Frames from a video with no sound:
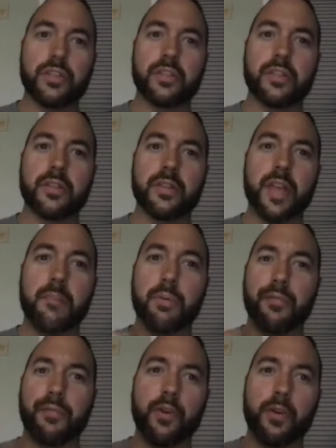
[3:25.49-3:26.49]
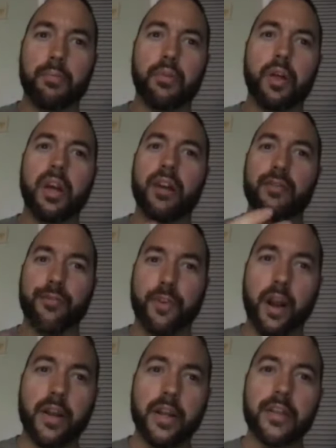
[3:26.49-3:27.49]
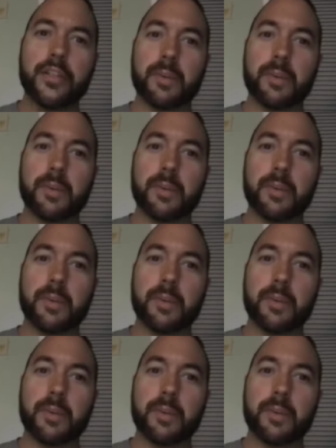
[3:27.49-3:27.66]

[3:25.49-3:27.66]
and they prefer to play on Fridays